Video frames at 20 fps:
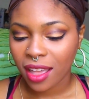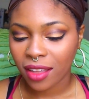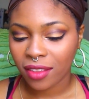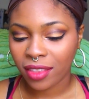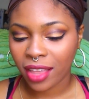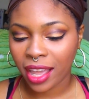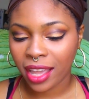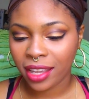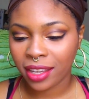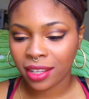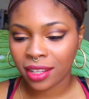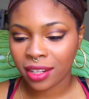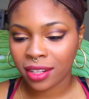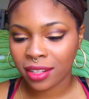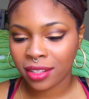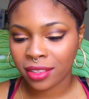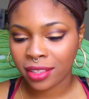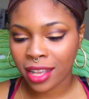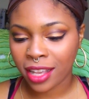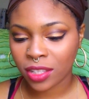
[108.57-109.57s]
like
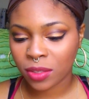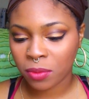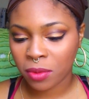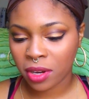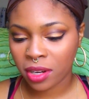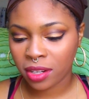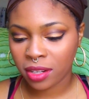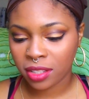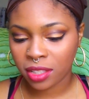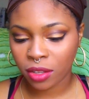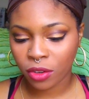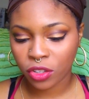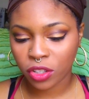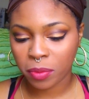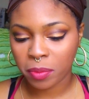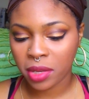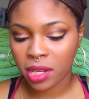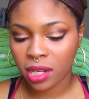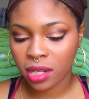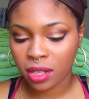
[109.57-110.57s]
that's one of the social
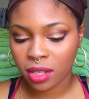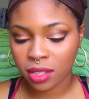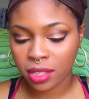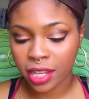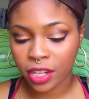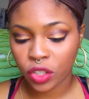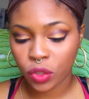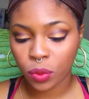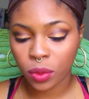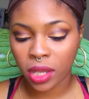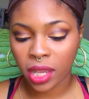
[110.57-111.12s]
medias that you